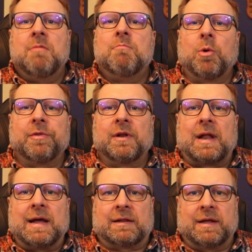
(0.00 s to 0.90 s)
More than
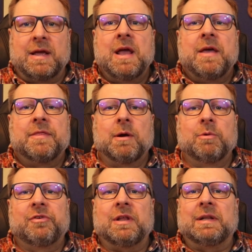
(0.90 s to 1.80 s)
likely, there
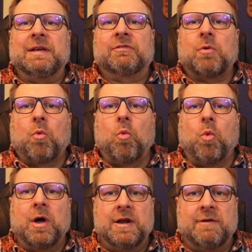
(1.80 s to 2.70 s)
was at least
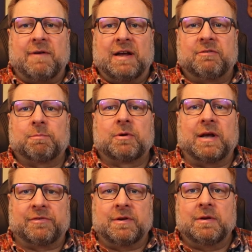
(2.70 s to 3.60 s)
one device
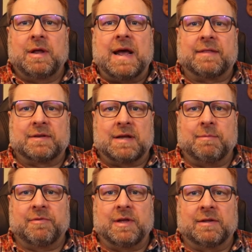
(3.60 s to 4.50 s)
present at the
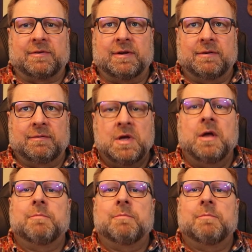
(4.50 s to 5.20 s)
time of the incident,